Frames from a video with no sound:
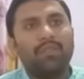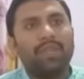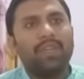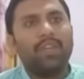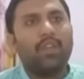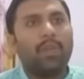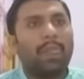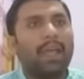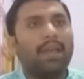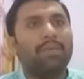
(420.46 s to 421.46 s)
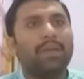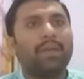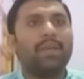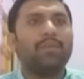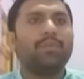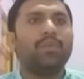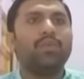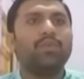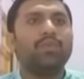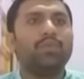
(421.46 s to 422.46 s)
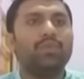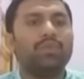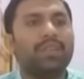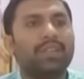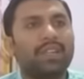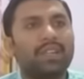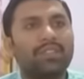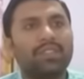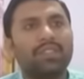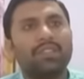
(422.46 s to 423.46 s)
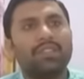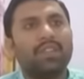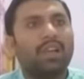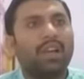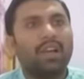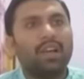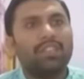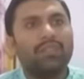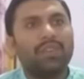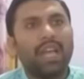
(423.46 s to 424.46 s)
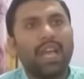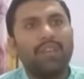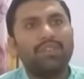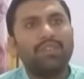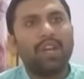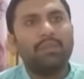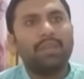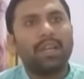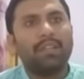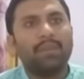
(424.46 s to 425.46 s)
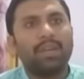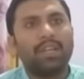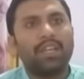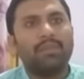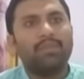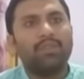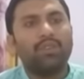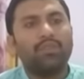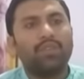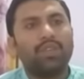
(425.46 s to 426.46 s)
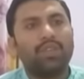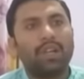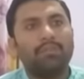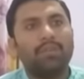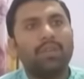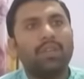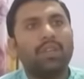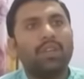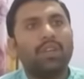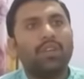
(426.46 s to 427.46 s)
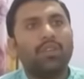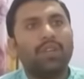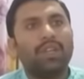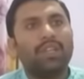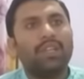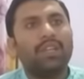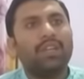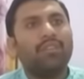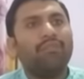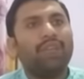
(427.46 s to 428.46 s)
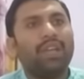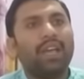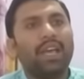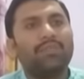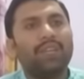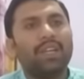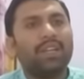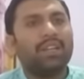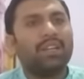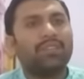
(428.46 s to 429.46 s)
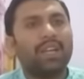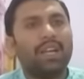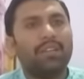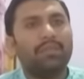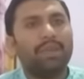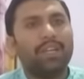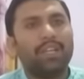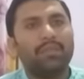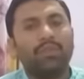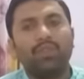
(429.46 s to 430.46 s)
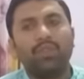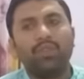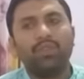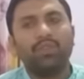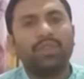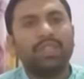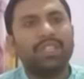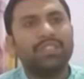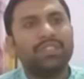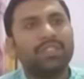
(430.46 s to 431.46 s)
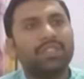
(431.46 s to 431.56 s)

be helping him to do the task. Akasha will have shopped at the market before we come. Rohini will have joined us at the meeting before you reach.